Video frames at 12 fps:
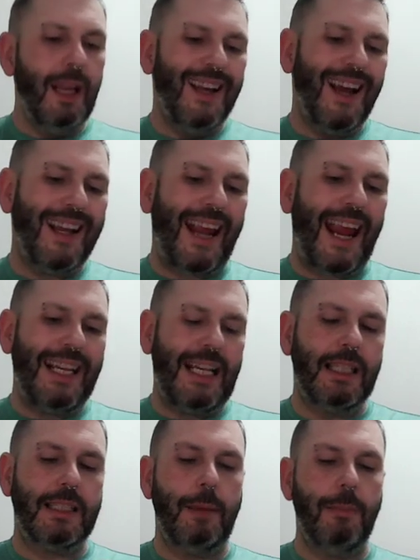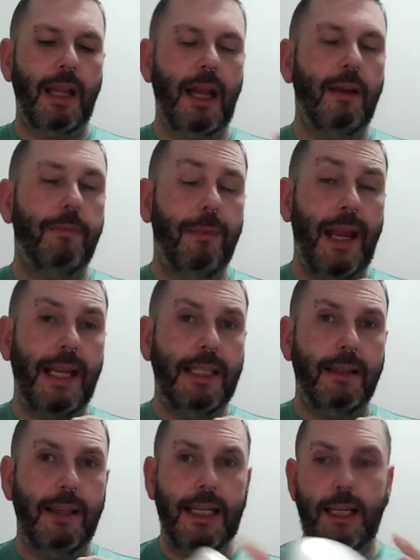Again, it's something I've made
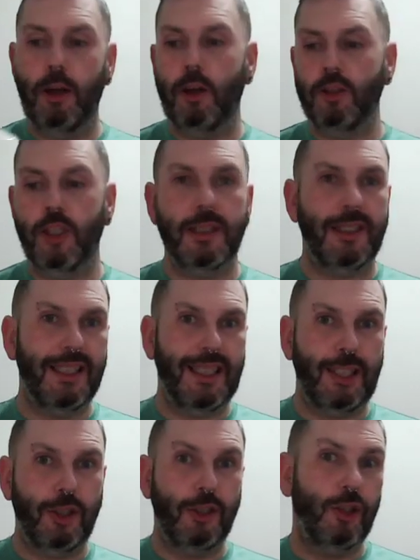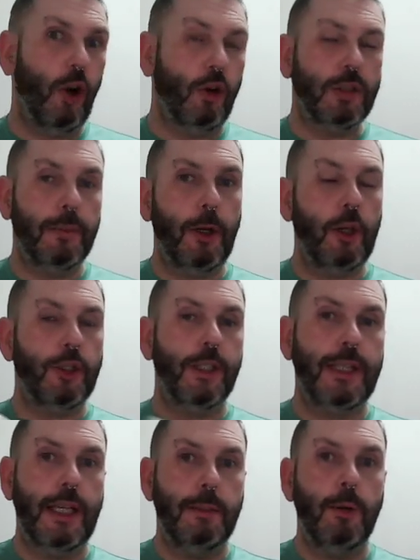the conscious decision not to
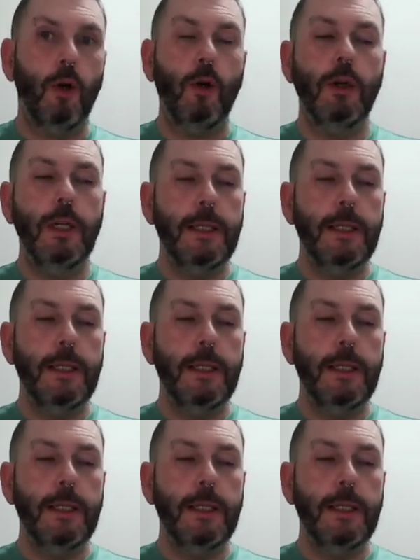purchase anymore.